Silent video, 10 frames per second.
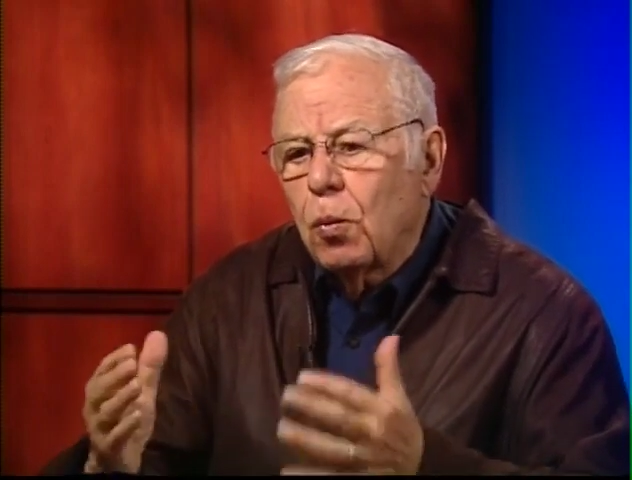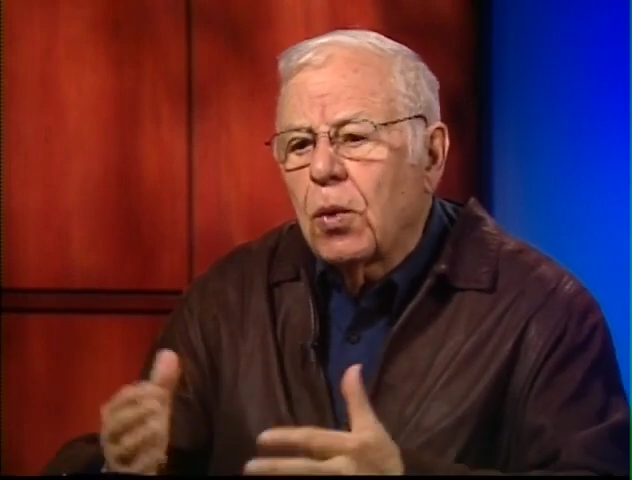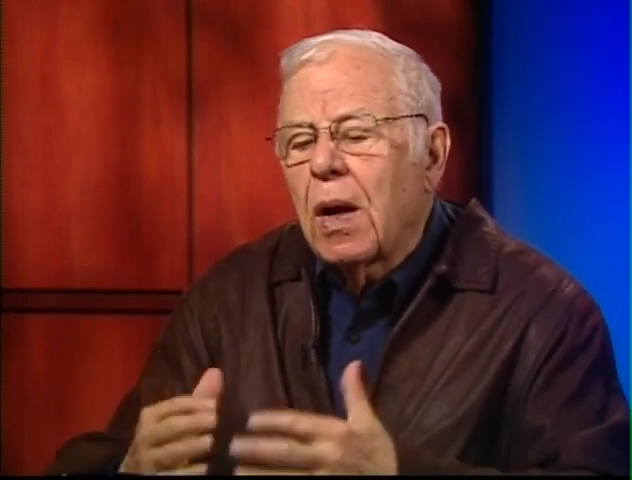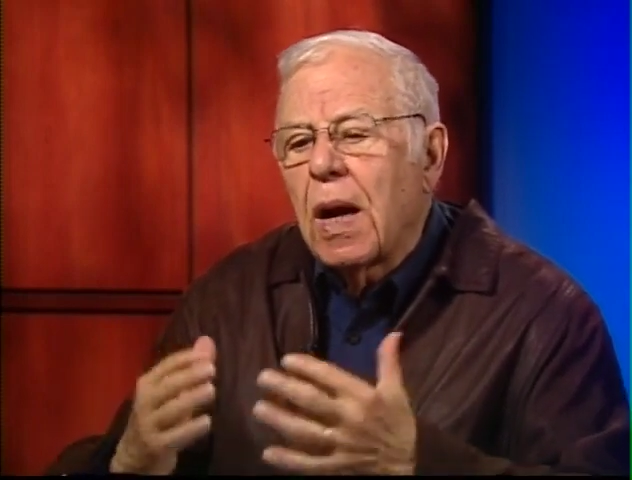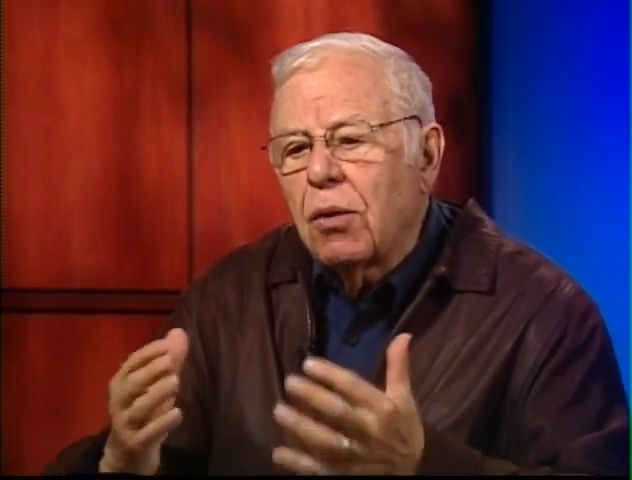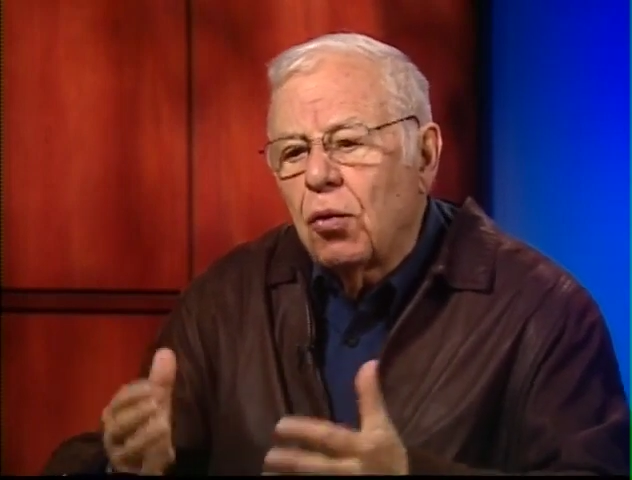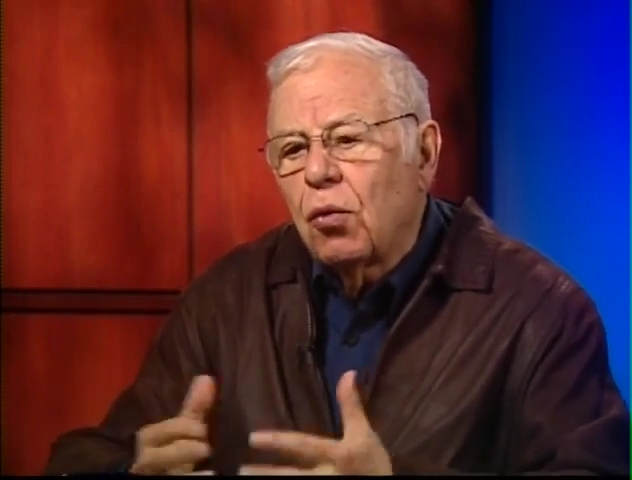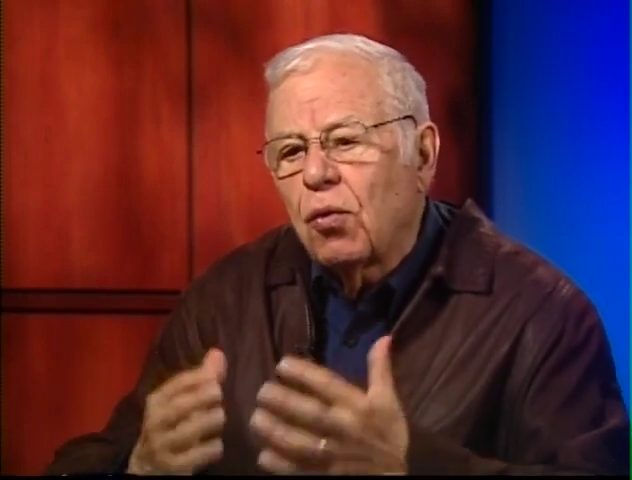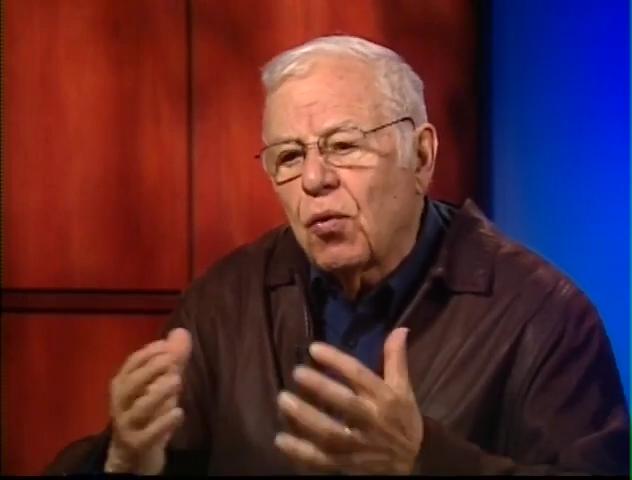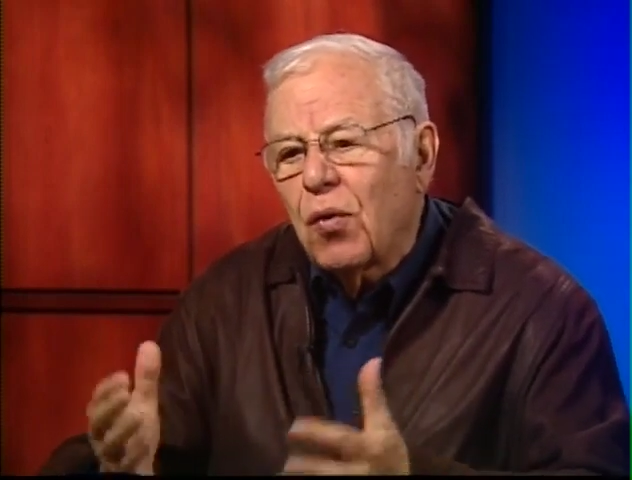try
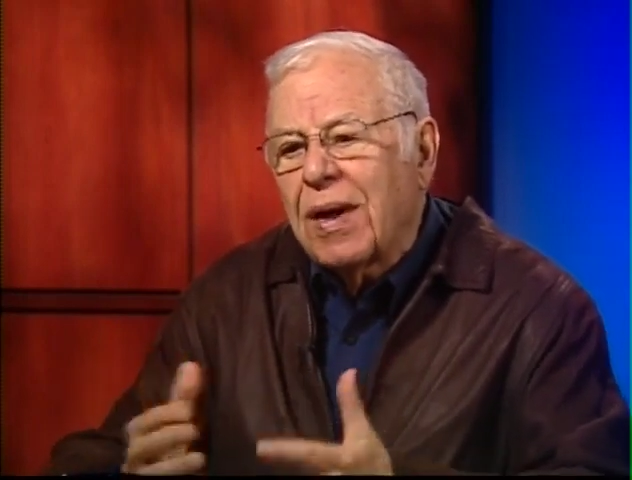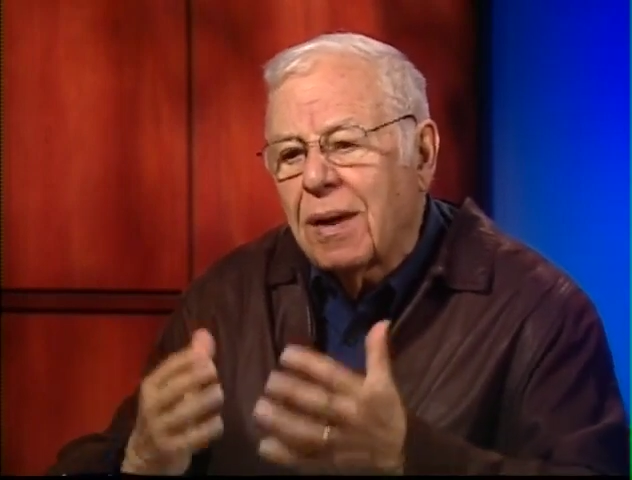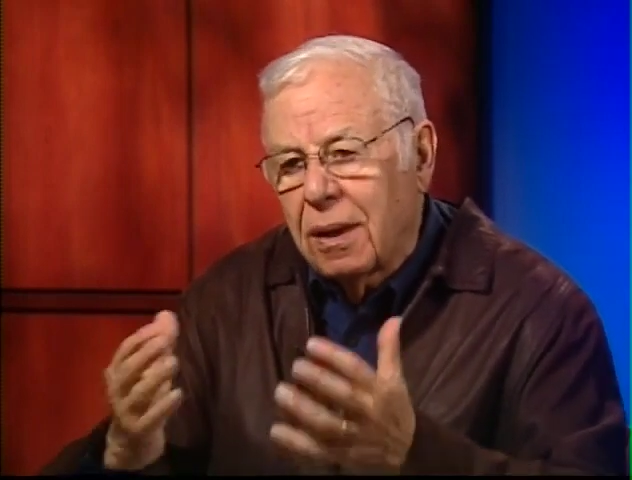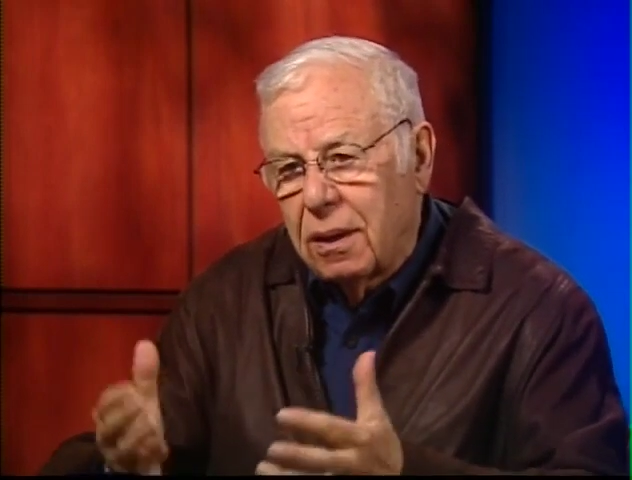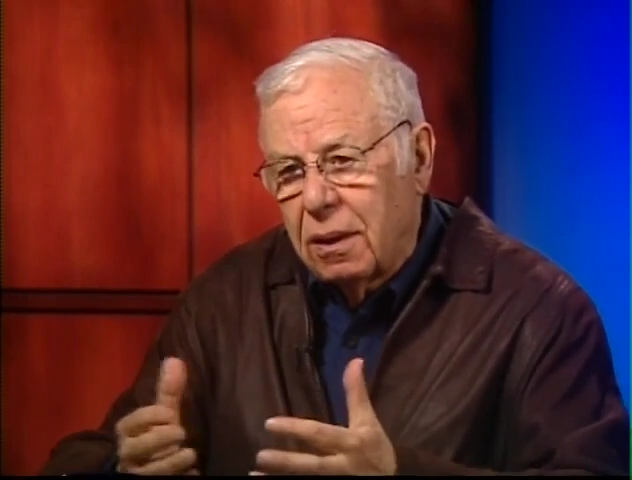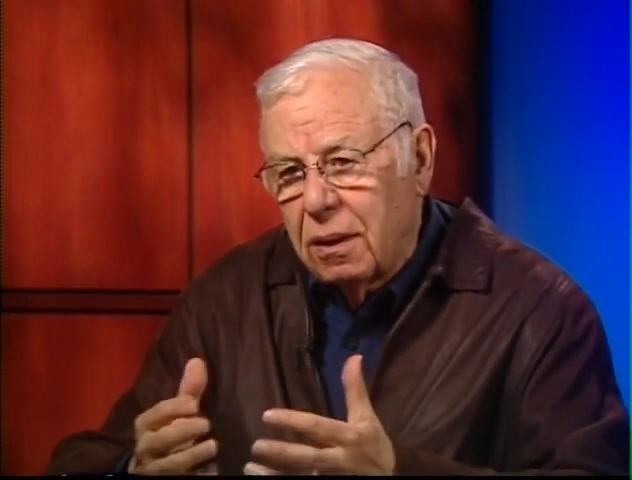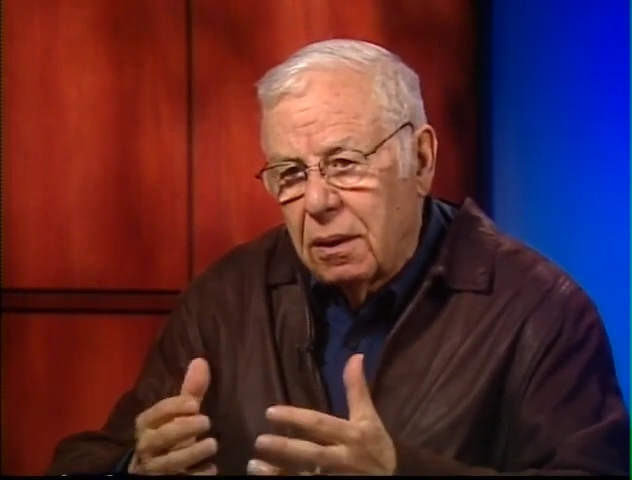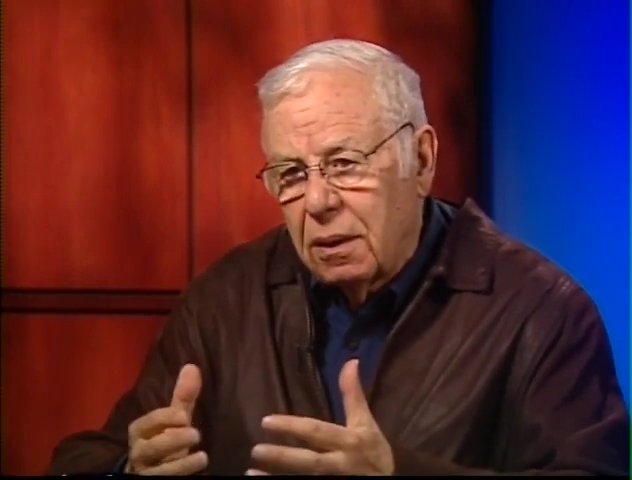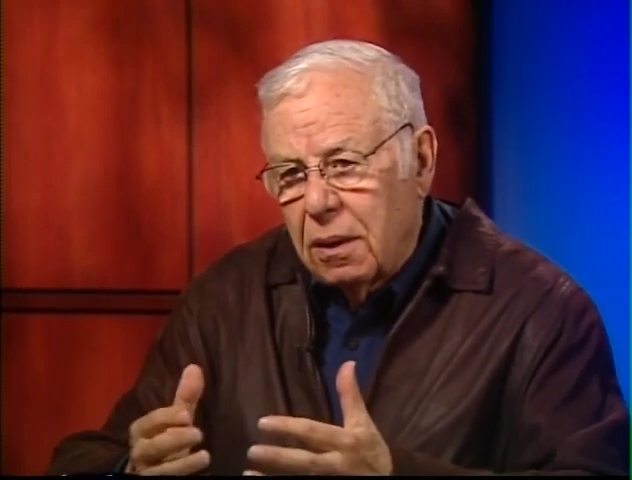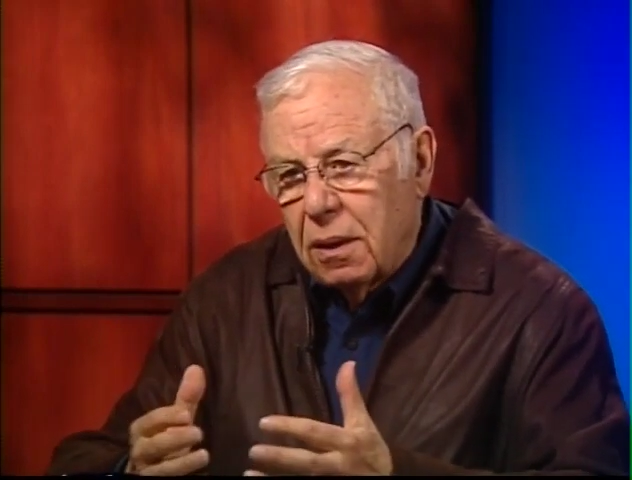to quickly
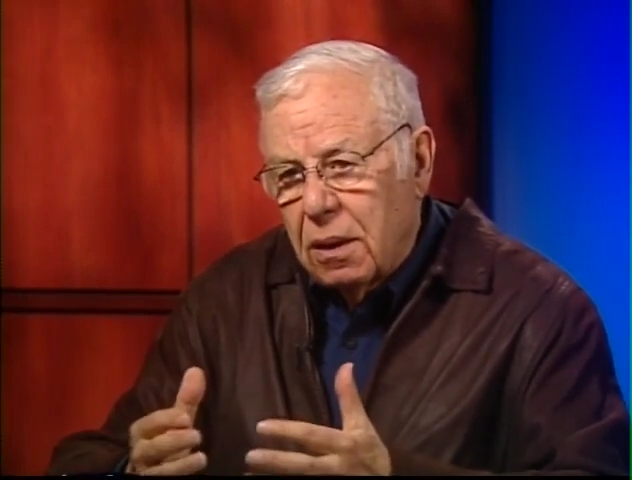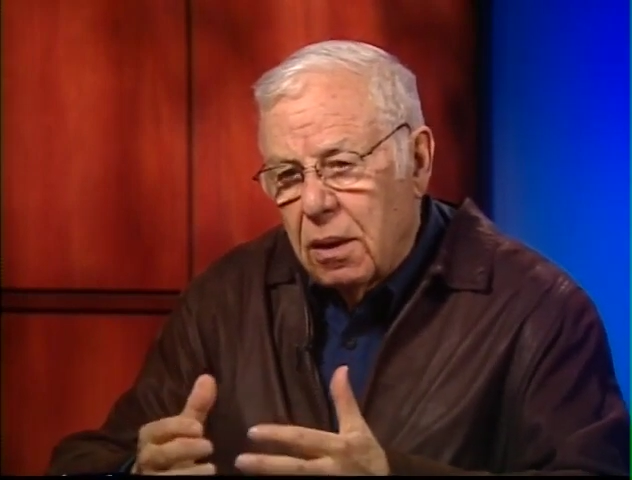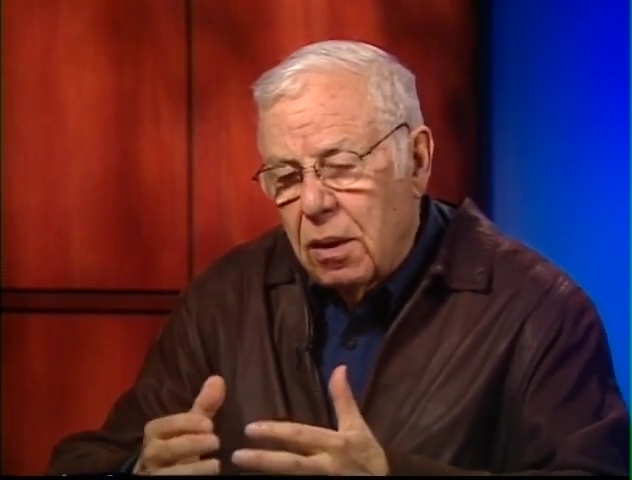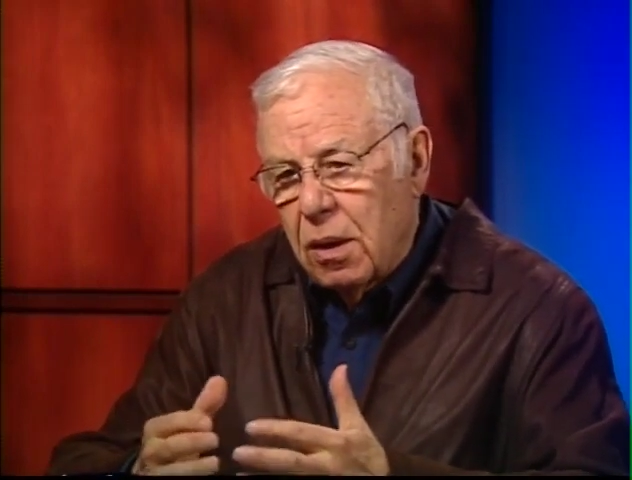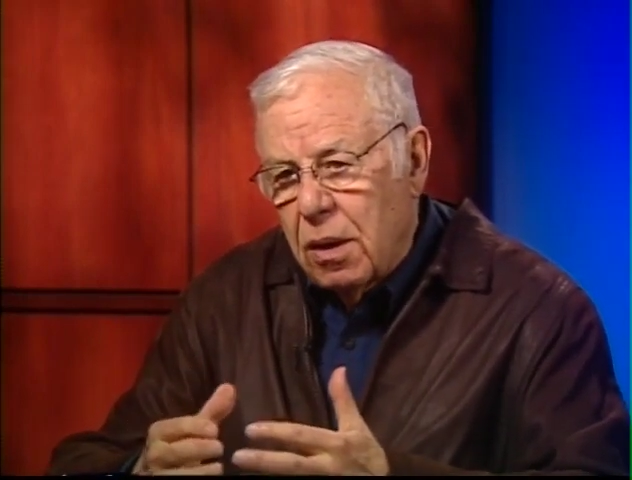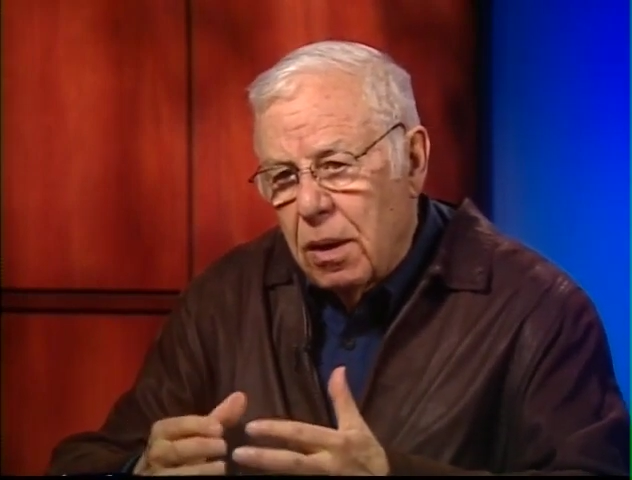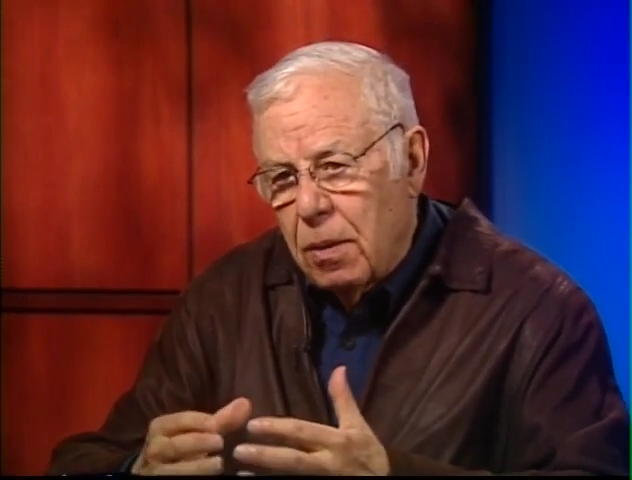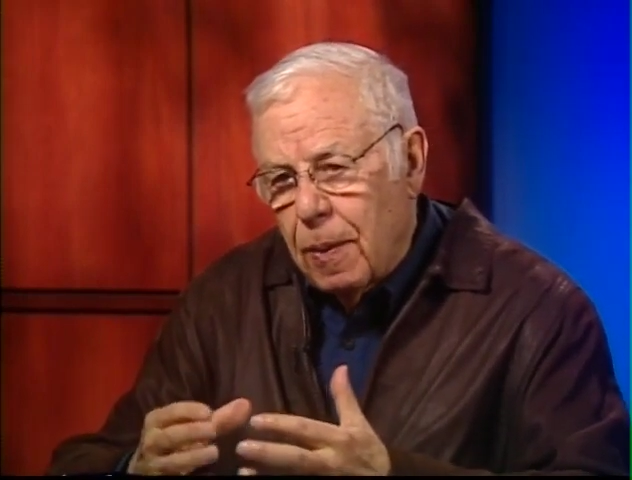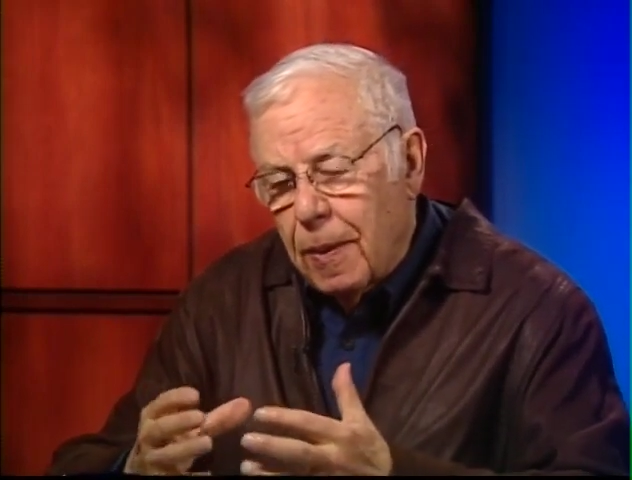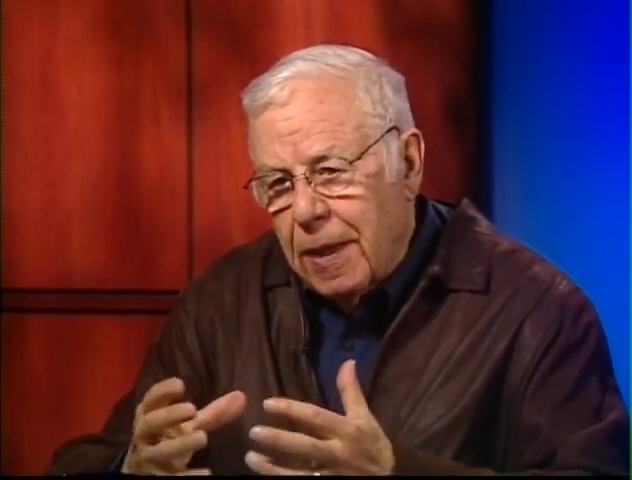
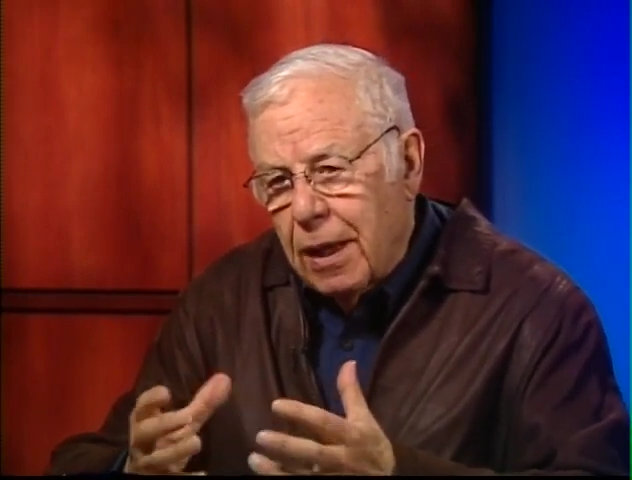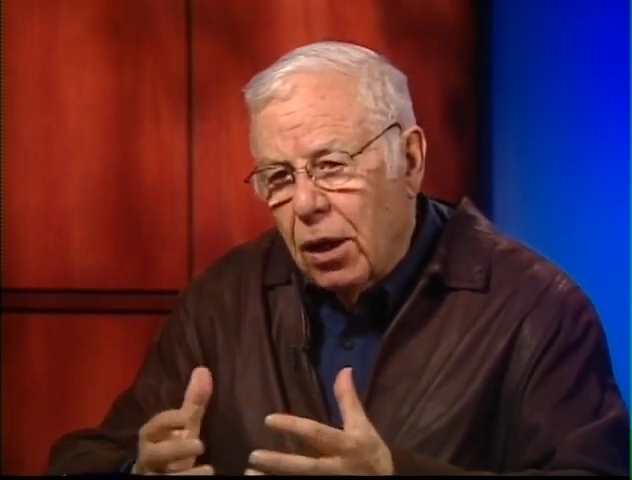get